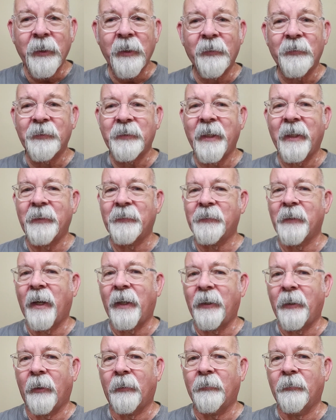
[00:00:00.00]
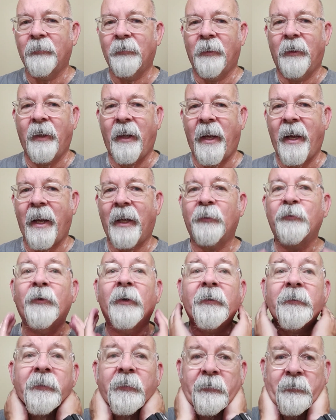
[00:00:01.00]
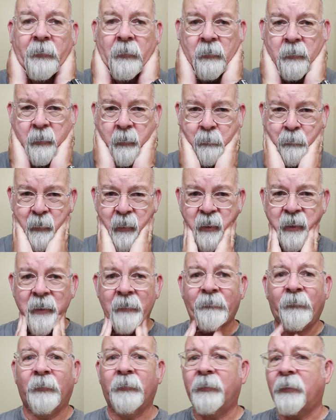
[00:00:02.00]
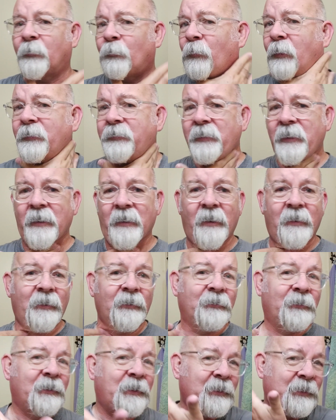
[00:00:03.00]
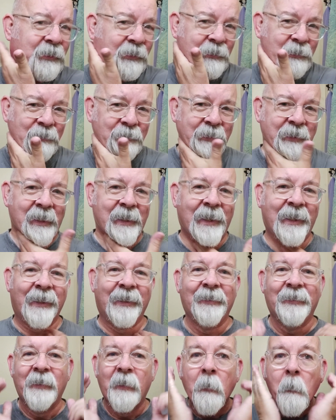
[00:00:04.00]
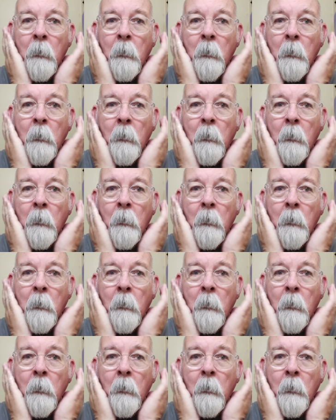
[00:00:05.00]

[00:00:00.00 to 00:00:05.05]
here stateside, our addresses are a little bit different than what they are in the UK.